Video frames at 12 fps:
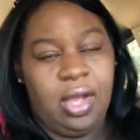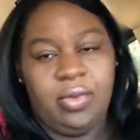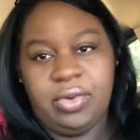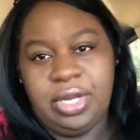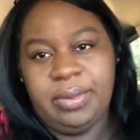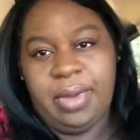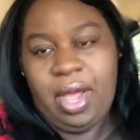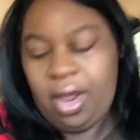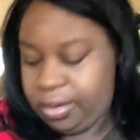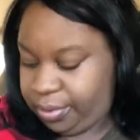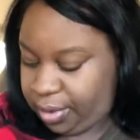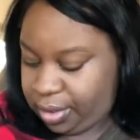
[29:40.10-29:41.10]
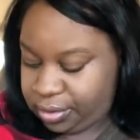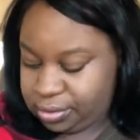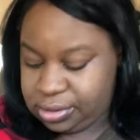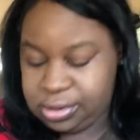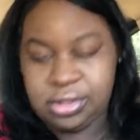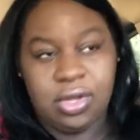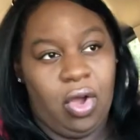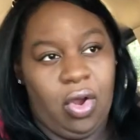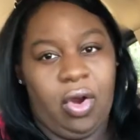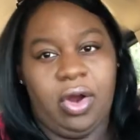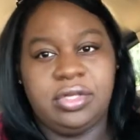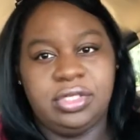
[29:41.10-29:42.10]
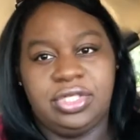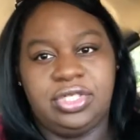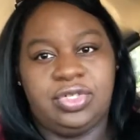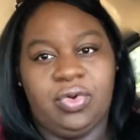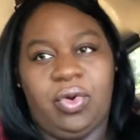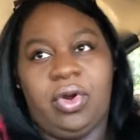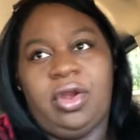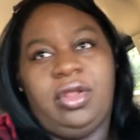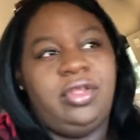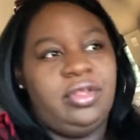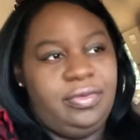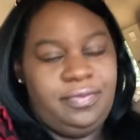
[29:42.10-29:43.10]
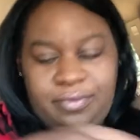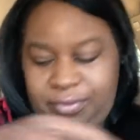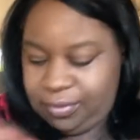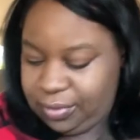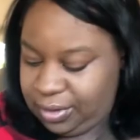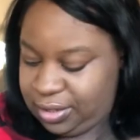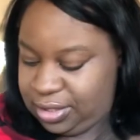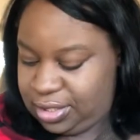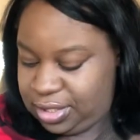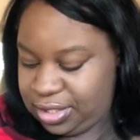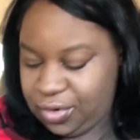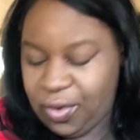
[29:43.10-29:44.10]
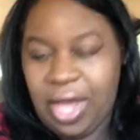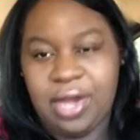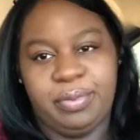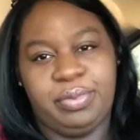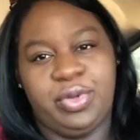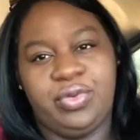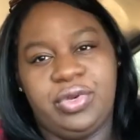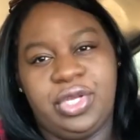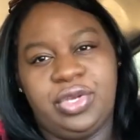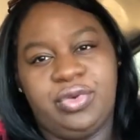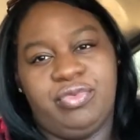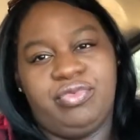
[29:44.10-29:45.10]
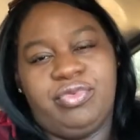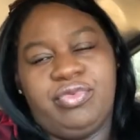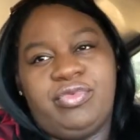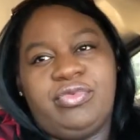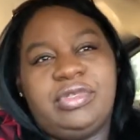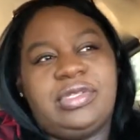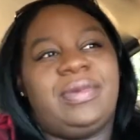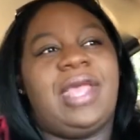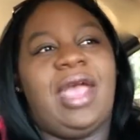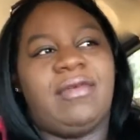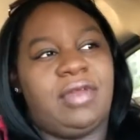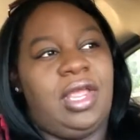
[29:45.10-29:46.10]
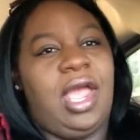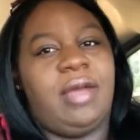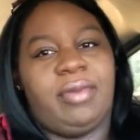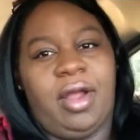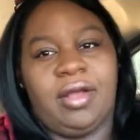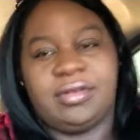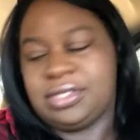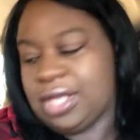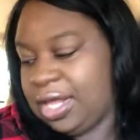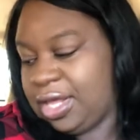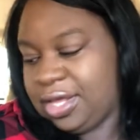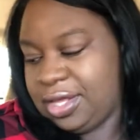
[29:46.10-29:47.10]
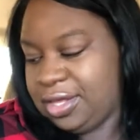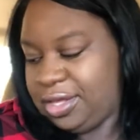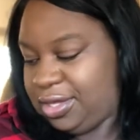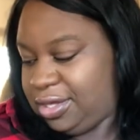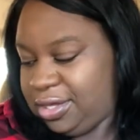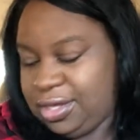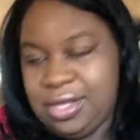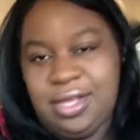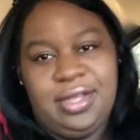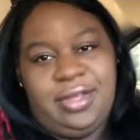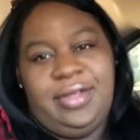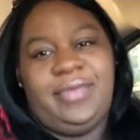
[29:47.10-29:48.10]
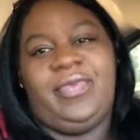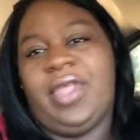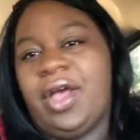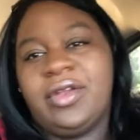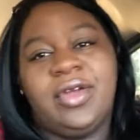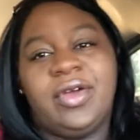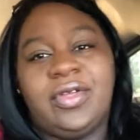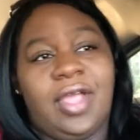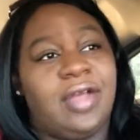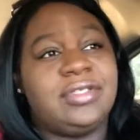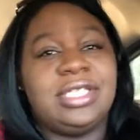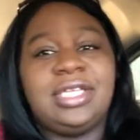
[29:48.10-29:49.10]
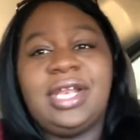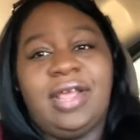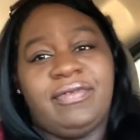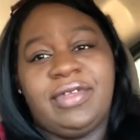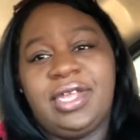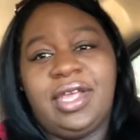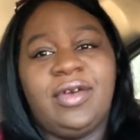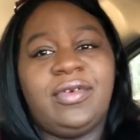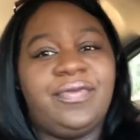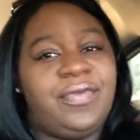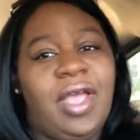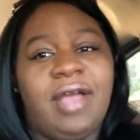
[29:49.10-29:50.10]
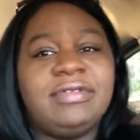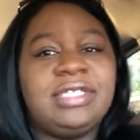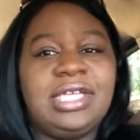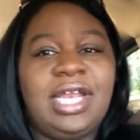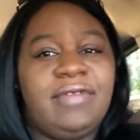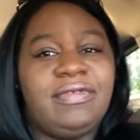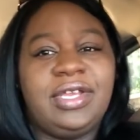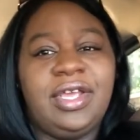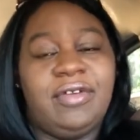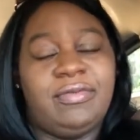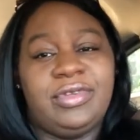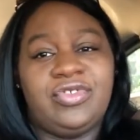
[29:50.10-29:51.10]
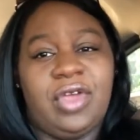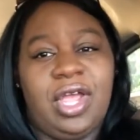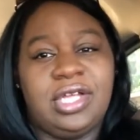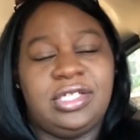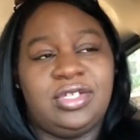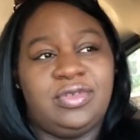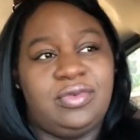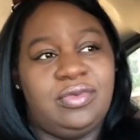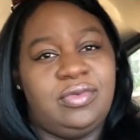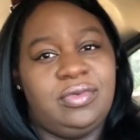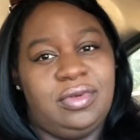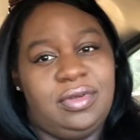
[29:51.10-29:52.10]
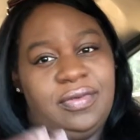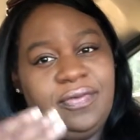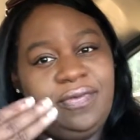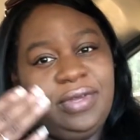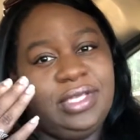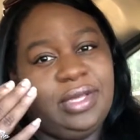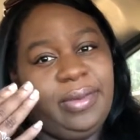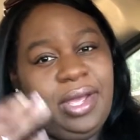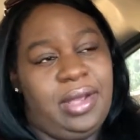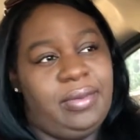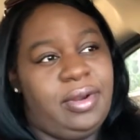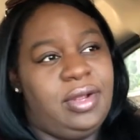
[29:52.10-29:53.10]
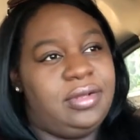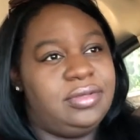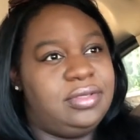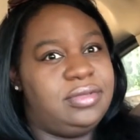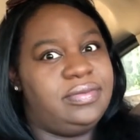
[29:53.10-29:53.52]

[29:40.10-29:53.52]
I'm gonna get my eyebrows arched, or you know how the beauty gurus be having their eyebrows like. Y'all know, y'all seen that video. If you haven't seen that video of me trying to fix up my eyebrows.